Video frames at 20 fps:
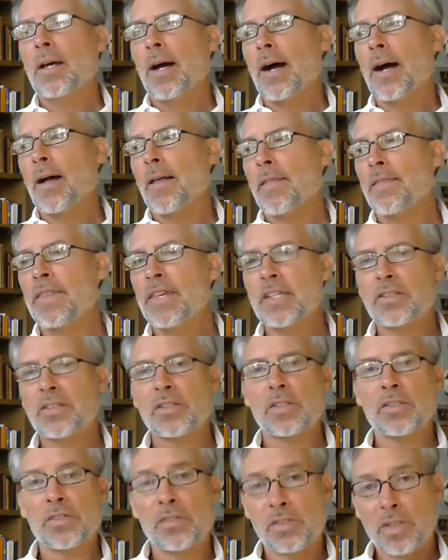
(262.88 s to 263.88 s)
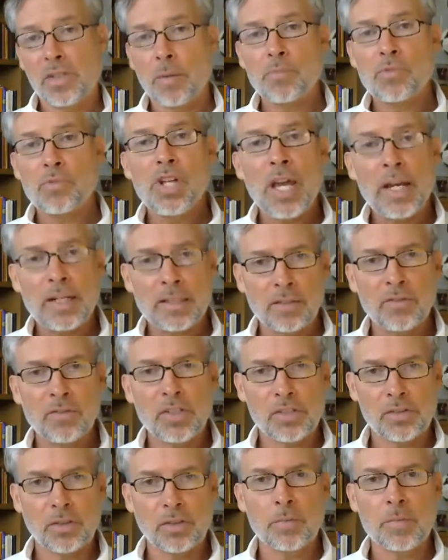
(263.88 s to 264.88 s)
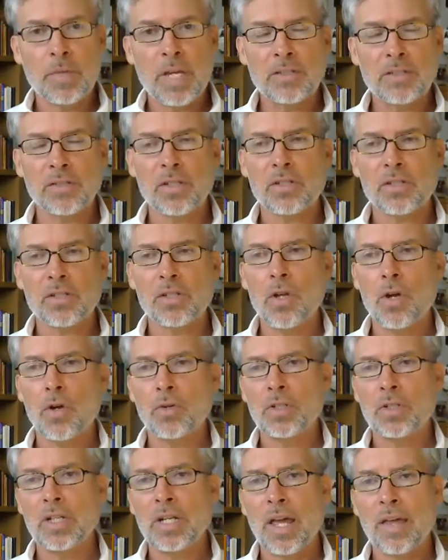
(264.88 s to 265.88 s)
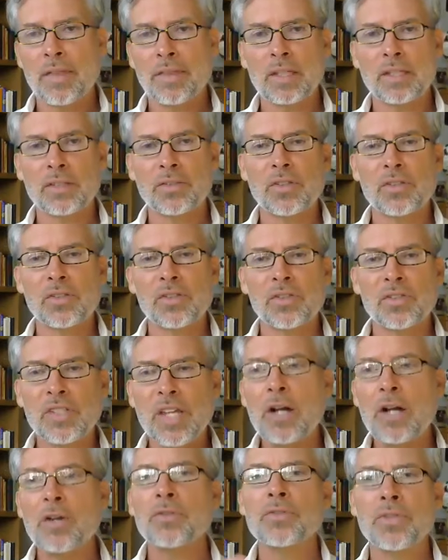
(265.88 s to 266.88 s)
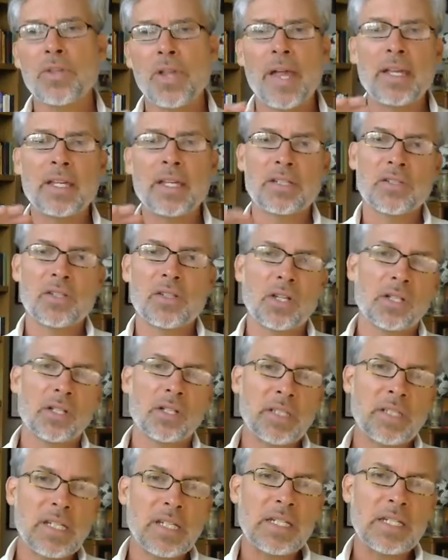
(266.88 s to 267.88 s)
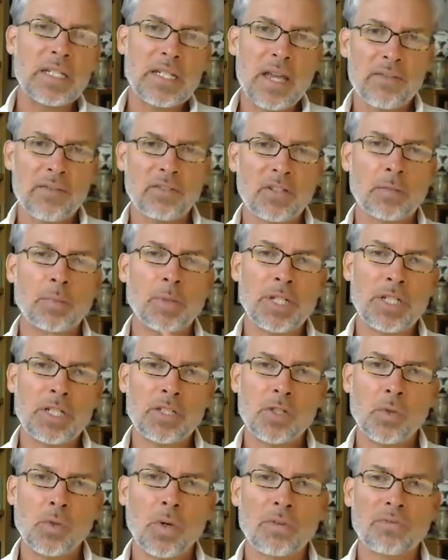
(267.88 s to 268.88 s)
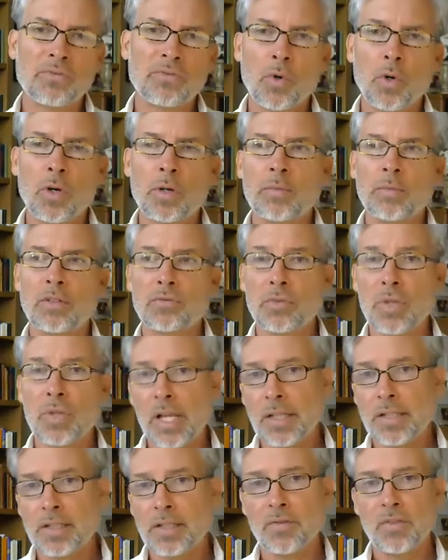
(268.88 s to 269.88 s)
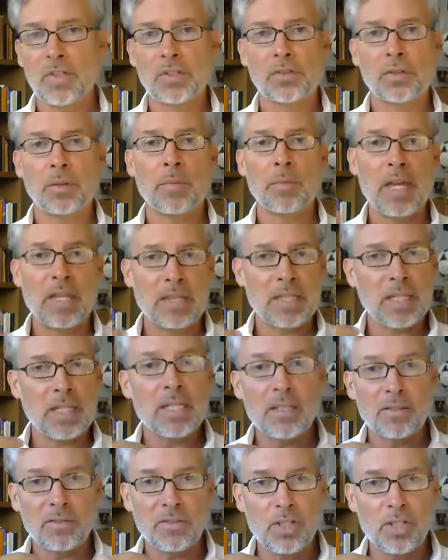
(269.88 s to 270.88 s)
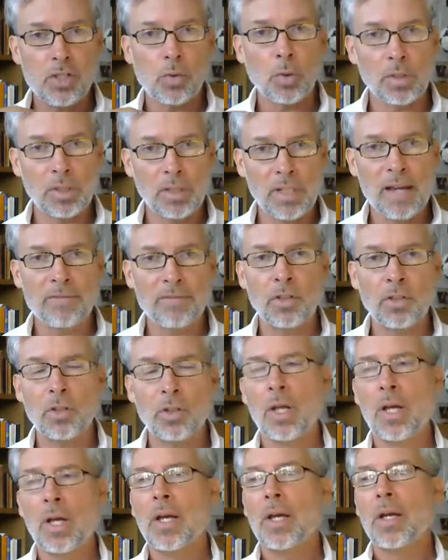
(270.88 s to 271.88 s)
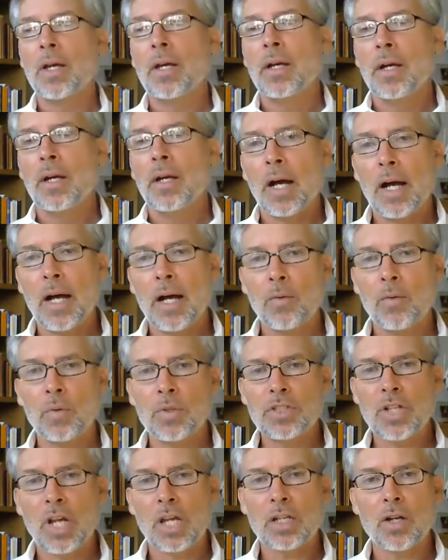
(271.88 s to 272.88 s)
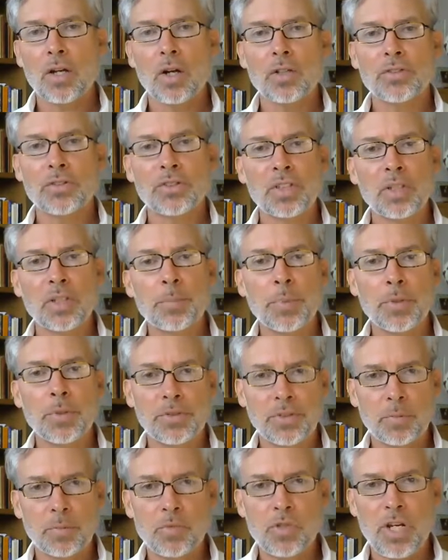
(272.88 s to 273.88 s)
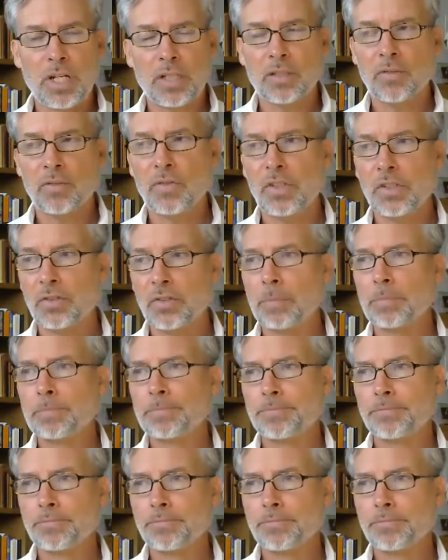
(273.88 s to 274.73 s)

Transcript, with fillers: uh, this subjectivism, as it's known in ethics, sounds like it's going to lead inevitably to a form of relativism at the individual level, uh, which I call simple subjectivism.